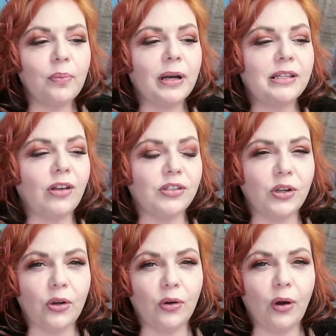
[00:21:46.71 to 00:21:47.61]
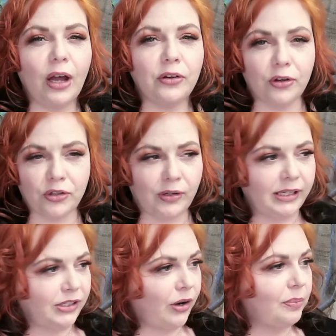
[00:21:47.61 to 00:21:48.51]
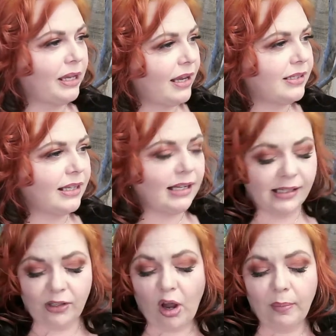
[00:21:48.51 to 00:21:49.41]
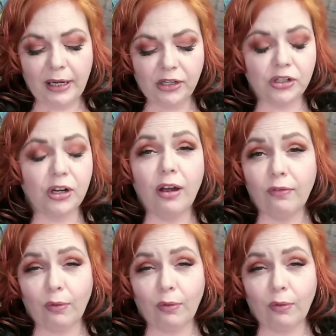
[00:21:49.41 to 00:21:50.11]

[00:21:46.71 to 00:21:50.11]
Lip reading: but it's also a nurturing stone because it is a combination of